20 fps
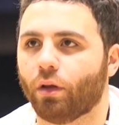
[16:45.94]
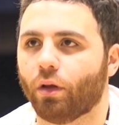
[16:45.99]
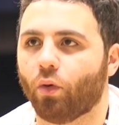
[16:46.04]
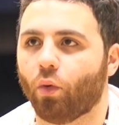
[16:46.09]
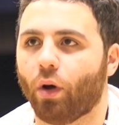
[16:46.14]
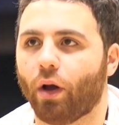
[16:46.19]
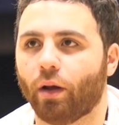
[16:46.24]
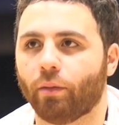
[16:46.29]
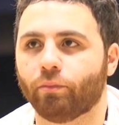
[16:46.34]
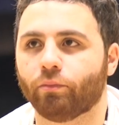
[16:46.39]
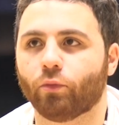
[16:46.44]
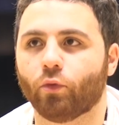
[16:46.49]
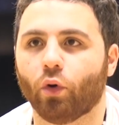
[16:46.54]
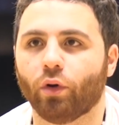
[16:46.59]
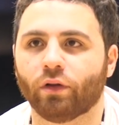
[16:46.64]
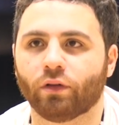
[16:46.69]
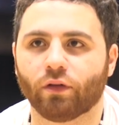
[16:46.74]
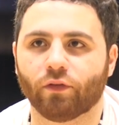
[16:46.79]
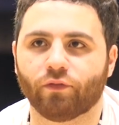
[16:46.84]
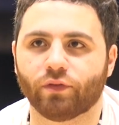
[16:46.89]
Well, I'm
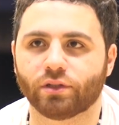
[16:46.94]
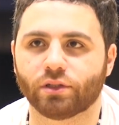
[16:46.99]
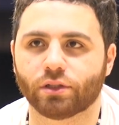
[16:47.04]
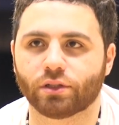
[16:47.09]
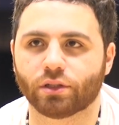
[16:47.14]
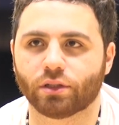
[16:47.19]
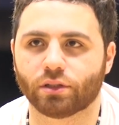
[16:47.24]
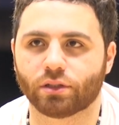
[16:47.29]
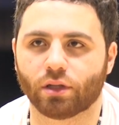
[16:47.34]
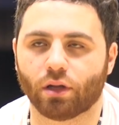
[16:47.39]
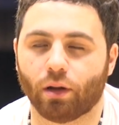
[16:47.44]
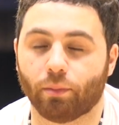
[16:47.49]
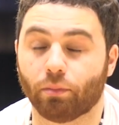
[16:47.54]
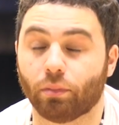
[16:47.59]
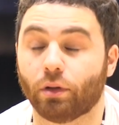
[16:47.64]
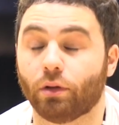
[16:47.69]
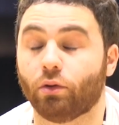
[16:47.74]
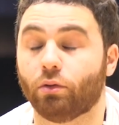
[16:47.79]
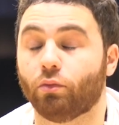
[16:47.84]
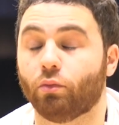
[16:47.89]
going to I'm
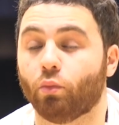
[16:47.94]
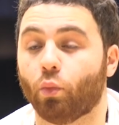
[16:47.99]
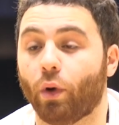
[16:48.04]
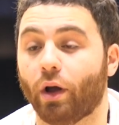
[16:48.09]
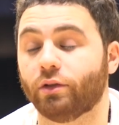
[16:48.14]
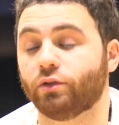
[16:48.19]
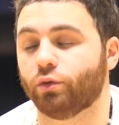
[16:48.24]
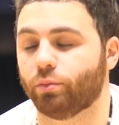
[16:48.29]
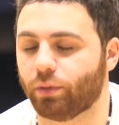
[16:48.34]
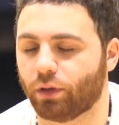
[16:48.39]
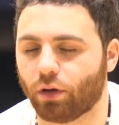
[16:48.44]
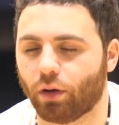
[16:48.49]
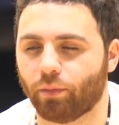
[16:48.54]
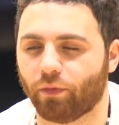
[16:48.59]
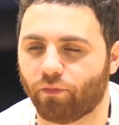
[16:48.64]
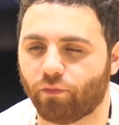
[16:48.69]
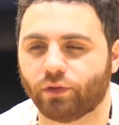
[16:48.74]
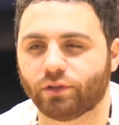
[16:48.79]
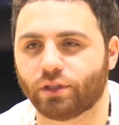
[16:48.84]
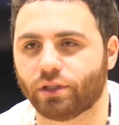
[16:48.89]
want to become a
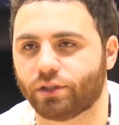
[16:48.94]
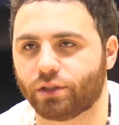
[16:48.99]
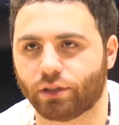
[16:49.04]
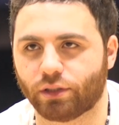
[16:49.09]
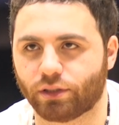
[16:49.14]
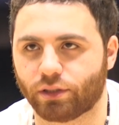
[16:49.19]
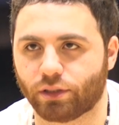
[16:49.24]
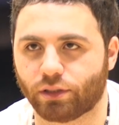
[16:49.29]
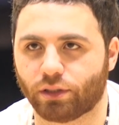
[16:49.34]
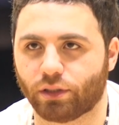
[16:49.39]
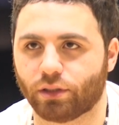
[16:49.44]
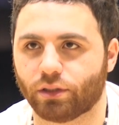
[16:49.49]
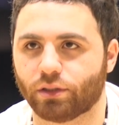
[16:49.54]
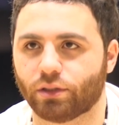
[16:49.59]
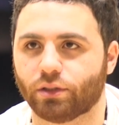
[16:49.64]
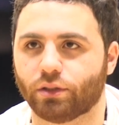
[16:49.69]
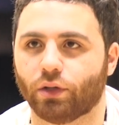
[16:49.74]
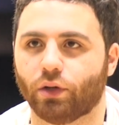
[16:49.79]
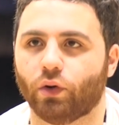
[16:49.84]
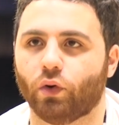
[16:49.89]
physician assistant.
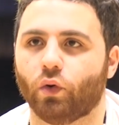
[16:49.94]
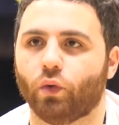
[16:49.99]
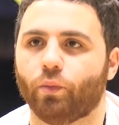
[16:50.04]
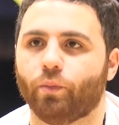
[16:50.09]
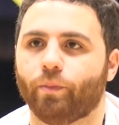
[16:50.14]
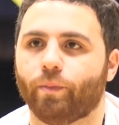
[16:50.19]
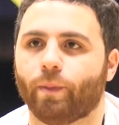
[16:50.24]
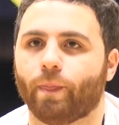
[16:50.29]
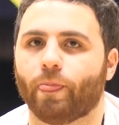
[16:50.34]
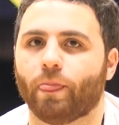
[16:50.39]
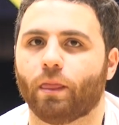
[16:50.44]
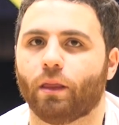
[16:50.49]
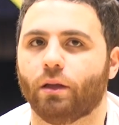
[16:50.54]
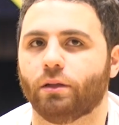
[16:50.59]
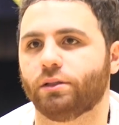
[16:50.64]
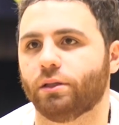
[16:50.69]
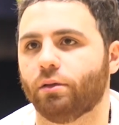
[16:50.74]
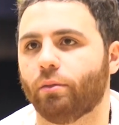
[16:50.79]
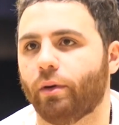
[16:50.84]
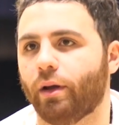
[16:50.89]
So
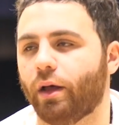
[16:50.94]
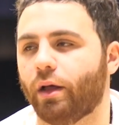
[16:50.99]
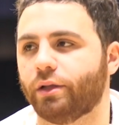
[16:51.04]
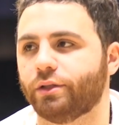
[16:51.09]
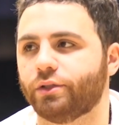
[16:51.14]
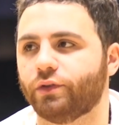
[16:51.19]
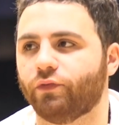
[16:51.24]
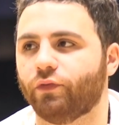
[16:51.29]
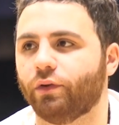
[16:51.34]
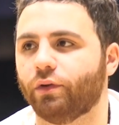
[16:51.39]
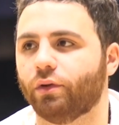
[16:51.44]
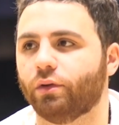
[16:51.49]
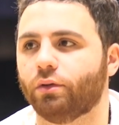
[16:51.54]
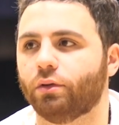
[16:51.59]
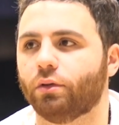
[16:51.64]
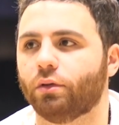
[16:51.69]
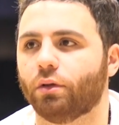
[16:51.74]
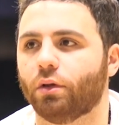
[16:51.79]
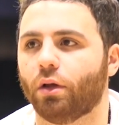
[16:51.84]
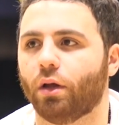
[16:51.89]
it's in the biology field.
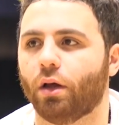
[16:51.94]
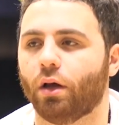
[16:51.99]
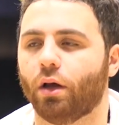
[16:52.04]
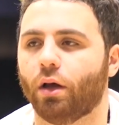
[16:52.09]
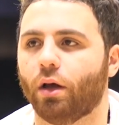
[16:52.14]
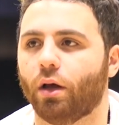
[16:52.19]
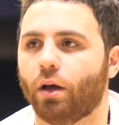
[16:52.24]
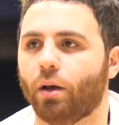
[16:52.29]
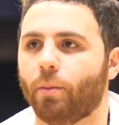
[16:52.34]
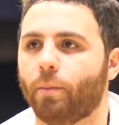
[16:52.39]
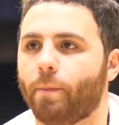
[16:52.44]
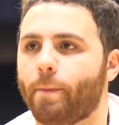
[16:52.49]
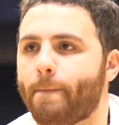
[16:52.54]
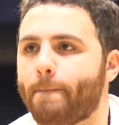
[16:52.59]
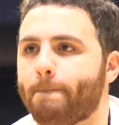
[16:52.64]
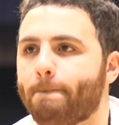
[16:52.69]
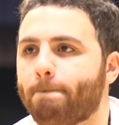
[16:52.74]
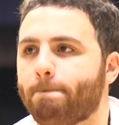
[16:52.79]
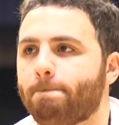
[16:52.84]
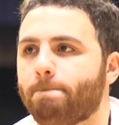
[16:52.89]

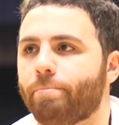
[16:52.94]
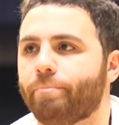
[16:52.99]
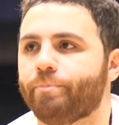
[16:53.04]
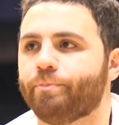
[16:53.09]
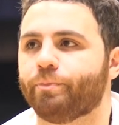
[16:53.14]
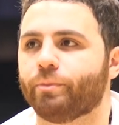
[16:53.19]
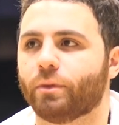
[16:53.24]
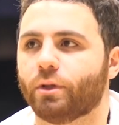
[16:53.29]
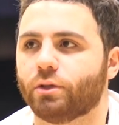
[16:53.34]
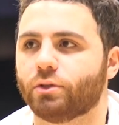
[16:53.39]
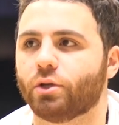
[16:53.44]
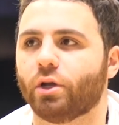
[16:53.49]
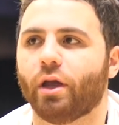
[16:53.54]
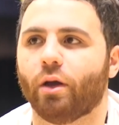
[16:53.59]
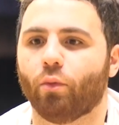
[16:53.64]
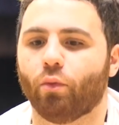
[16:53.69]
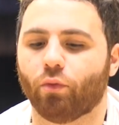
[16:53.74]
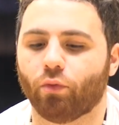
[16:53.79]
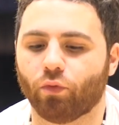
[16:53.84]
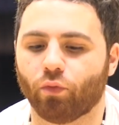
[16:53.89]
So
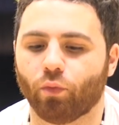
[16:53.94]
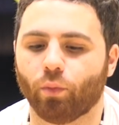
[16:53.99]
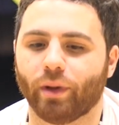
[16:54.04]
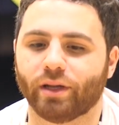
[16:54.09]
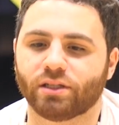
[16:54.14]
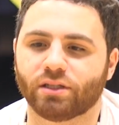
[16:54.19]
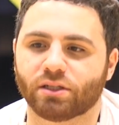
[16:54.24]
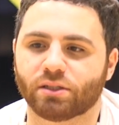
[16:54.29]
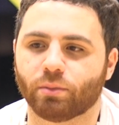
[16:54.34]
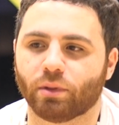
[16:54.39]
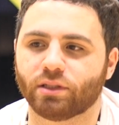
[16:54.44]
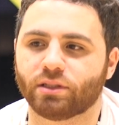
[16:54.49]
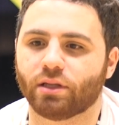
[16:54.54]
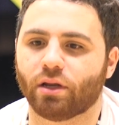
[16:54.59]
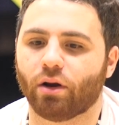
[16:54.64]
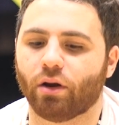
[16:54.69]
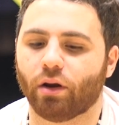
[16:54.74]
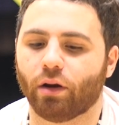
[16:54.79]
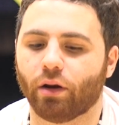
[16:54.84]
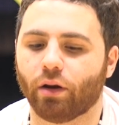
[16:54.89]
yeah, my 6 months that
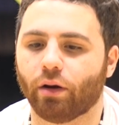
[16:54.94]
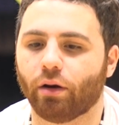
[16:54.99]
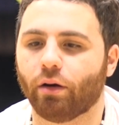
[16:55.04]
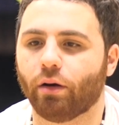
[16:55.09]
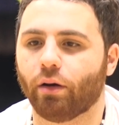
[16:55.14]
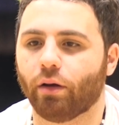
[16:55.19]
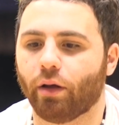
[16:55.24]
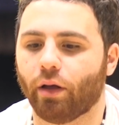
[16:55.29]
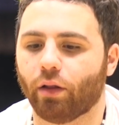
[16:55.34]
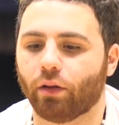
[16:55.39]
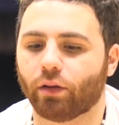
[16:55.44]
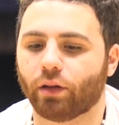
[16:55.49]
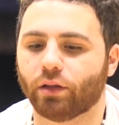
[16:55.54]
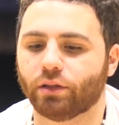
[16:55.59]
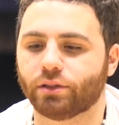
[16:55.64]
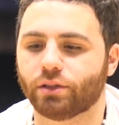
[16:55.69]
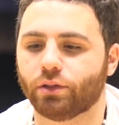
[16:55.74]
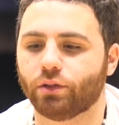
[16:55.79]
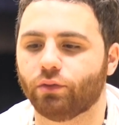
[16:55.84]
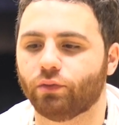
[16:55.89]
are here, I'll
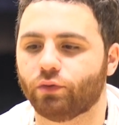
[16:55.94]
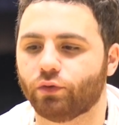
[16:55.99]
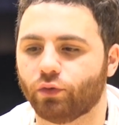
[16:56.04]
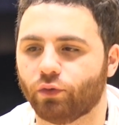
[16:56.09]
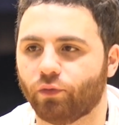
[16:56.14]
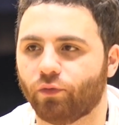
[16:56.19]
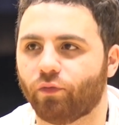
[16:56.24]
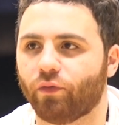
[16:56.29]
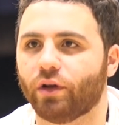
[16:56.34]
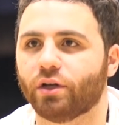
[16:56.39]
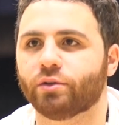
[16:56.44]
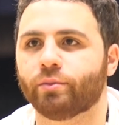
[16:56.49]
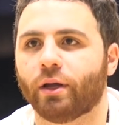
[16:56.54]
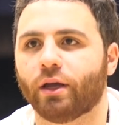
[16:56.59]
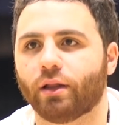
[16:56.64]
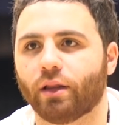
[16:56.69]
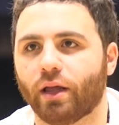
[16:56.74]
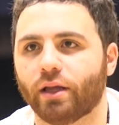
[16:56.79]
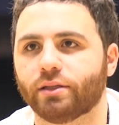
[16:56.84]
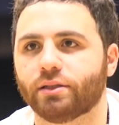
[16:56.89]
continue to finish my
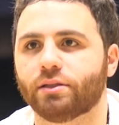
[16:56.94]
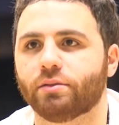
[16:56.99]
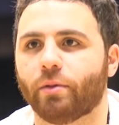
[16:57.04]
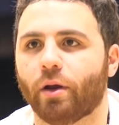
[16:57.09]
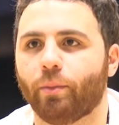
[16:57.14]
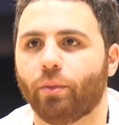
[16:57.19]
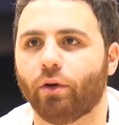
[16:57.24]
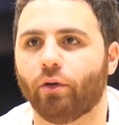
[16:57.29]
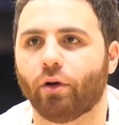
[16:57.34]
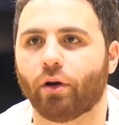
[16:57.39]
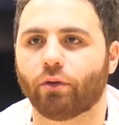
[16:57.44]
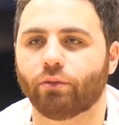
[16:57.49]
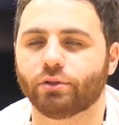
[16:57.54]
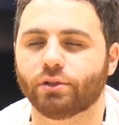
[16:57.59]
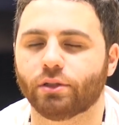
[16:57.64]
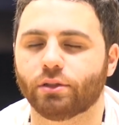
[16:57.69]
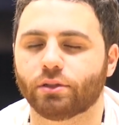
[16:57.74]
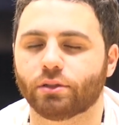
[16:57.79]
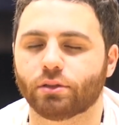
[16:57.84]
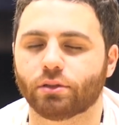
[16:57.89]
classes, my
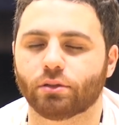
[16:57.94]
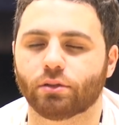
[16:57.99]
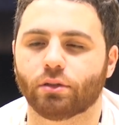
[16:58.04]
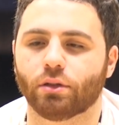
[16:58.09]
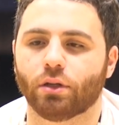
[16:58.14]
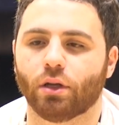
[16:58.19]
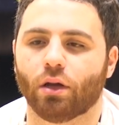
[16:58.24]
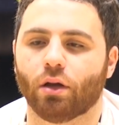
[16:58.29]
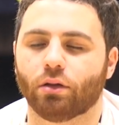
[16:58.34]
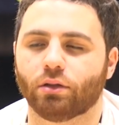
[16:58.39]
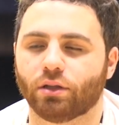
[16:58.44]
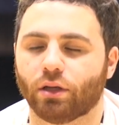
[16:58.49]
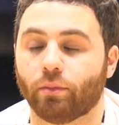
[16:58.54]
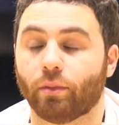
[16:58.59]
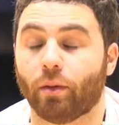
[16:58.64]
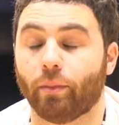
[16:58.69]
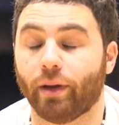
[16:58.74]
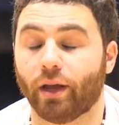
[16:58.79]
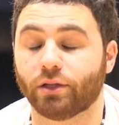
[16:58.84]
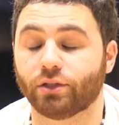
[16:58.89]
prerequisites to get
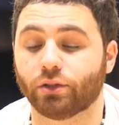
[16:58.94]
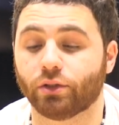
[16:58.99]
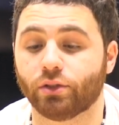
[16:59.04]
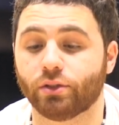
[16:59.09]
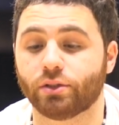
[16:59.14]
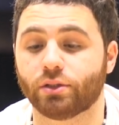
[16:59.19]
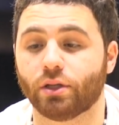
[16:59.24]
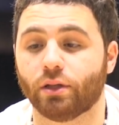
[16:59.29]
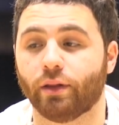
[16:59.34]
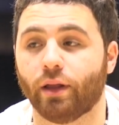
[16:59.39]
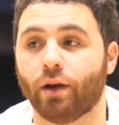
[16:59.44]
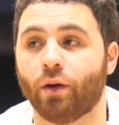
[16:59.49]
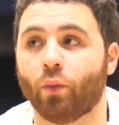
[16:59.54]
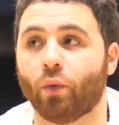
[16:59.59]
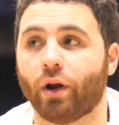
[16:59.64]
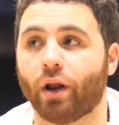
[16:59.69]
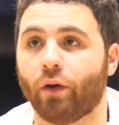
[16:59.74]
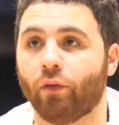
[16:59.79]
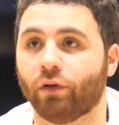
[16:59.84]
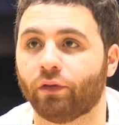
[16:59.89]
my bachelor's, and then
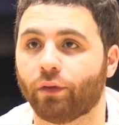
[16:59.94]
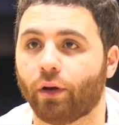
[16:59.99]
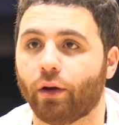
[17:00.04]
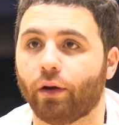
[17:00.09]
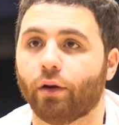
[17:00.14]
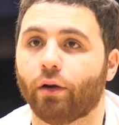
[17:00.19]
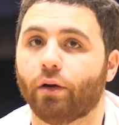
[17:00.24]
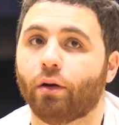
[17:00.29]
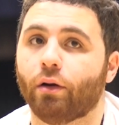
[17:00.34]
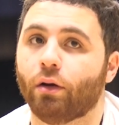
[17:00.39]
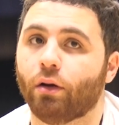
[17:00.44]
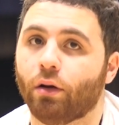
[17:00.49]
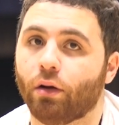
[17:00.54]
when I retire